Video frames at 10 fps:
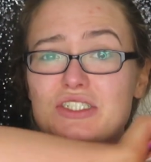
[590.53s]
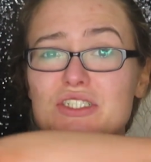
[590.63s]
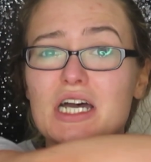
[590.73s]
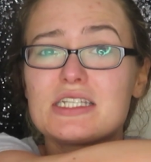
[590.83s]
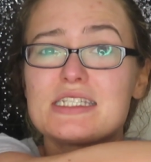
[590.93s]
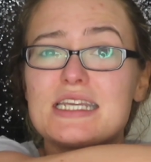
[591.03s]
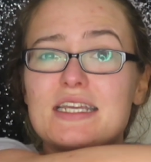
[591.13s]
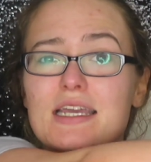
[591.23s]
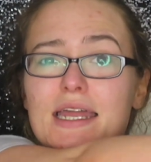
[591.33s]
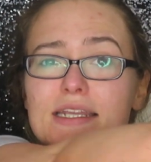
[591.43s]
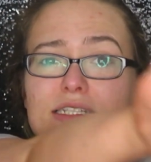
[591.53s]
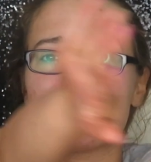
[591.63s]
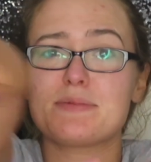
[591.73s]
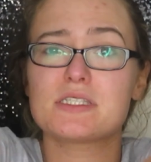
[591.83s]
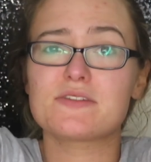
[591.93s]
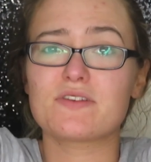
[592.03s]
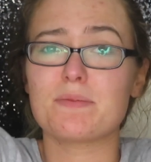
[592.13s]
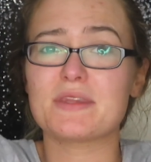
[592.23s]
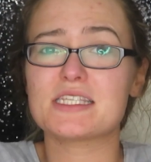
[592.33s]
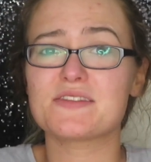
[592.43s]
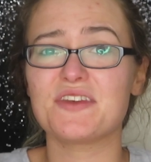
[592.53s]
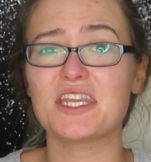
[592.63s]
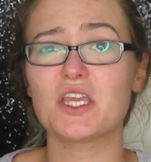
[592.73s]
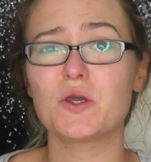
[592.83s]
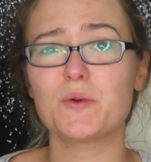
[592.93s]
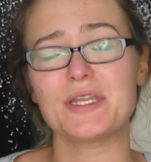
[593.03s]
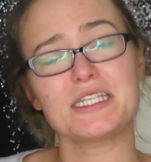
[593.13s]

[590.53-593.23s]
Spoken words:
Do not take any tips from this video.